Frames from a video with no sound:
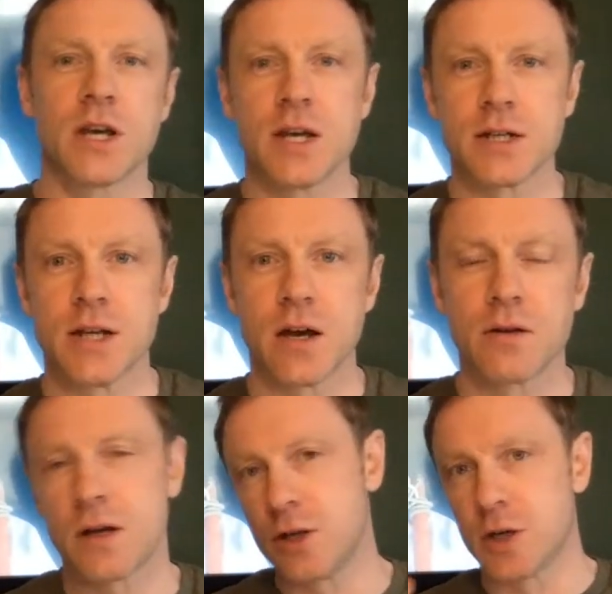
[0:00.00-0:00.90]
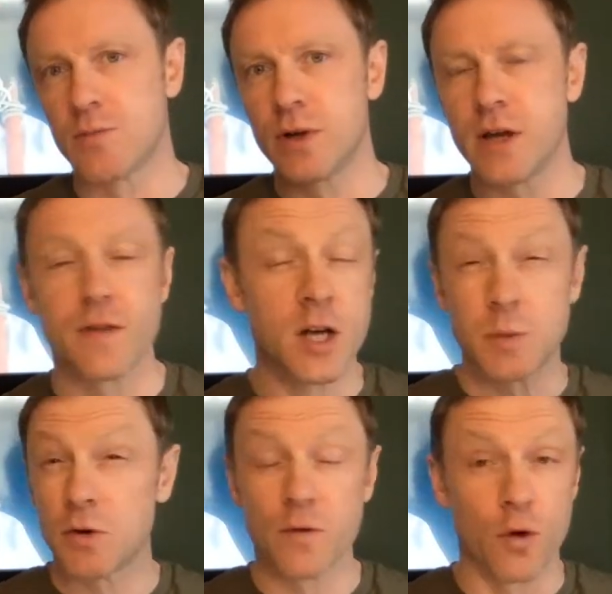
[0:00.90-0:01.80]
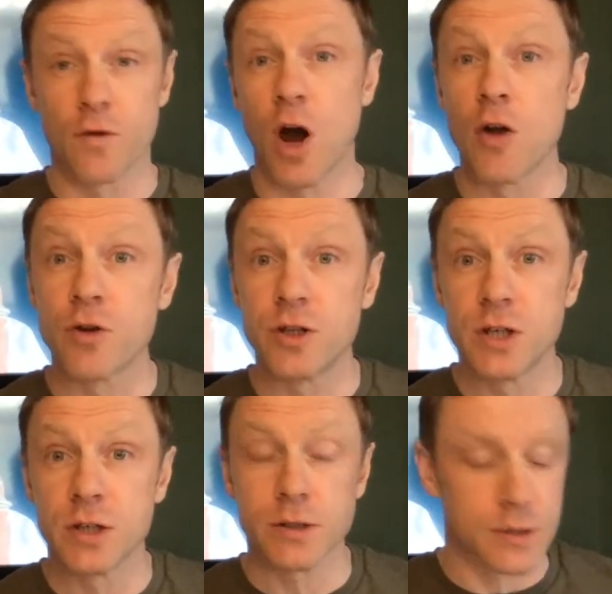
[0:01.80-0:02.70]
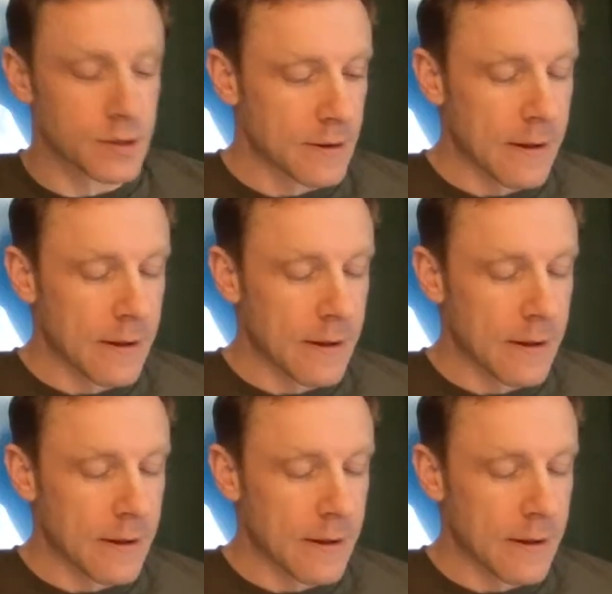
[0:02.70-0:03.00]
air down and you can breathe. And that's been around for over 100 years.